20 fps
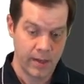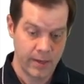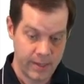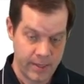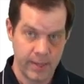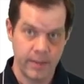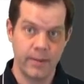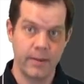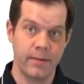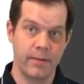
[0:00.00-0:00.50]

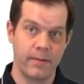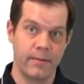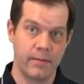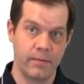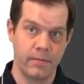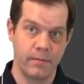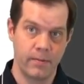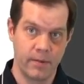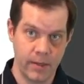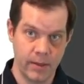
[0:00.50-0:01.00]
did
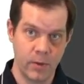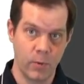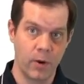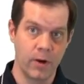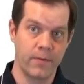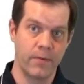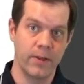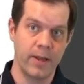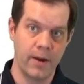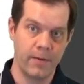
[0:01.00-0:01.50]
this did the
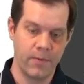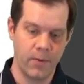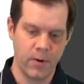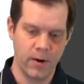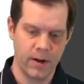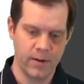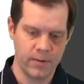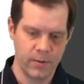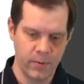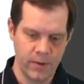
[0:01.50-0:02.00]
work for that
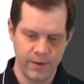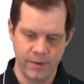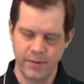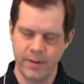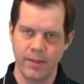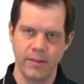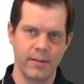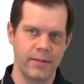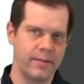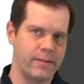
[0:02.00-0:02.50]
for us, and we
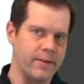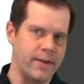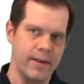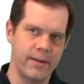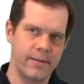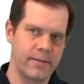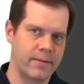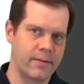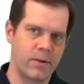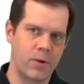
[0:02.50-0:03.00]
just get this
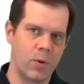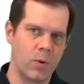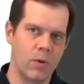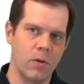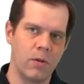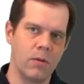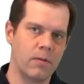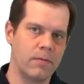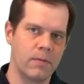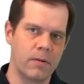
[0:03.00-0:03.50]
nice,
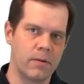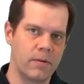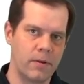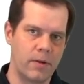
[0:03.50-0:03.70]
cool,